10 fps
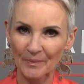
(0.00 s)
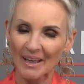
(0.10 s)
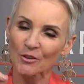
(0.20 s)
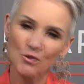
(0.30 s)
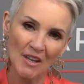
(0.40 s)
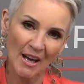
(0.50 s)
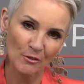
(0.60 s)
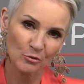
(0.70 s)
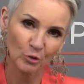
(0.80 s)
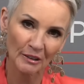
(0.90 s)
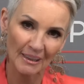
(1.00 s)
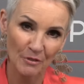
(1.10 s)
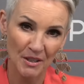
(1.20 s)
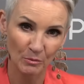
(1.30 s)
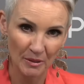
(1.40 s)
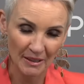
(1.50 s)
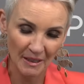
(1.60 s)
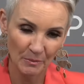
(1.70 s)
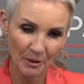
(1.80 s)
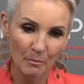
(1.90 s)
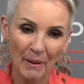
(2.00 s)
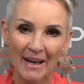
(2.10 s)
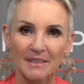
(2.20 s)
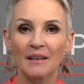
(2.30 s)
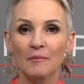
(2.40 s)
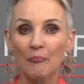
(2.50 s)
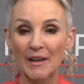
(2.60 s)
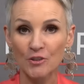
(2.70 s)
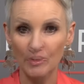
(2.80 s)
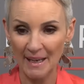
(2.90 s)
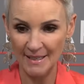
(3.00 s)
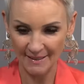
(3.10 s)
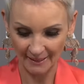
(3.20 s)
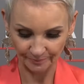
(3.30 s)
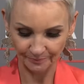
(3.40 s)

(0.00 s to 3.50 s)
And also how to fall in love with the woman in the mirror. But back to the blazer.